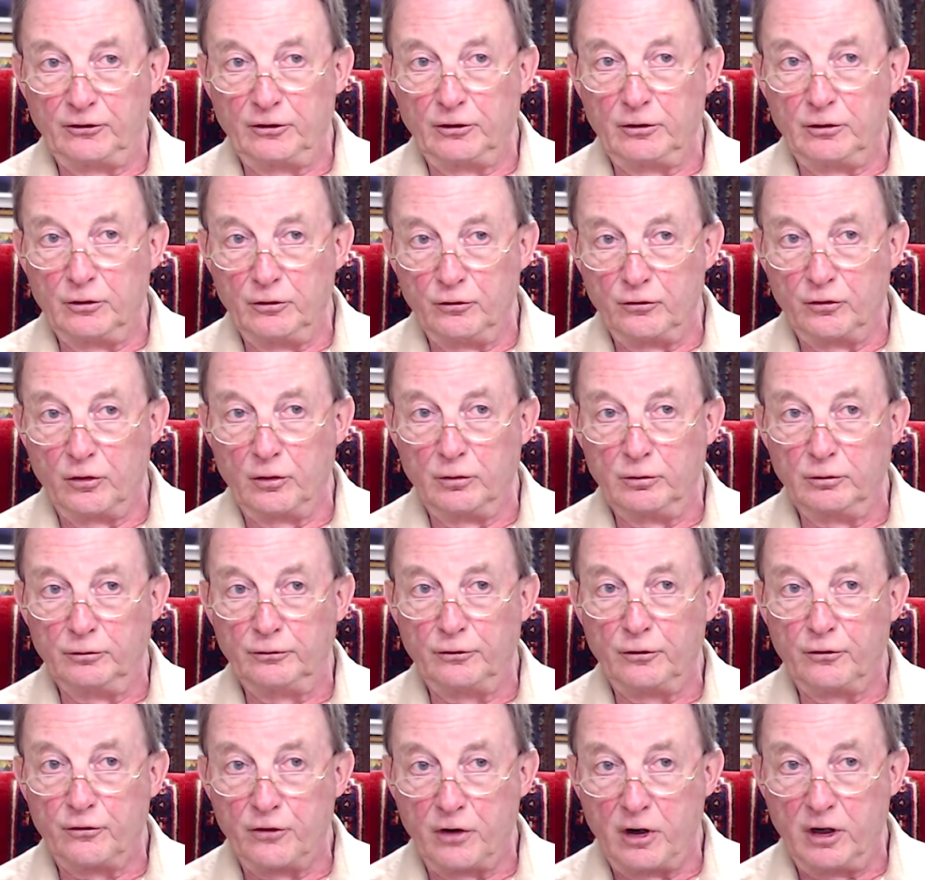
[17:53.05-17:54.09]
controlled
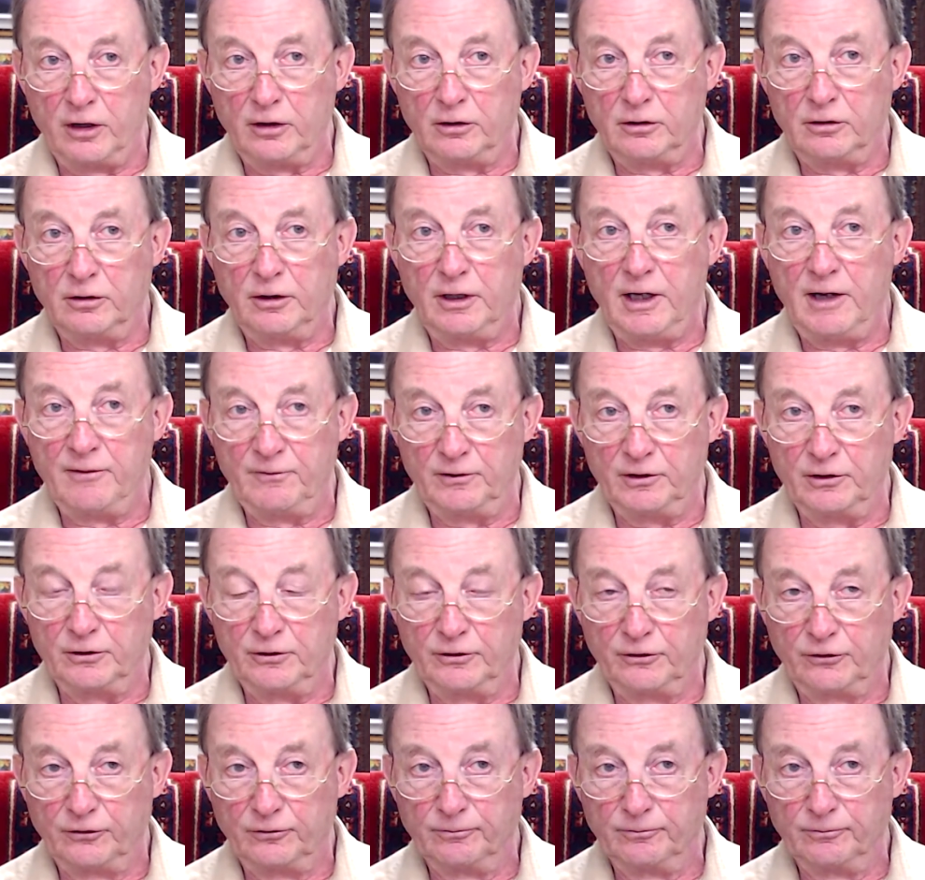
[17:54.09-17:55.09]
trial evidence.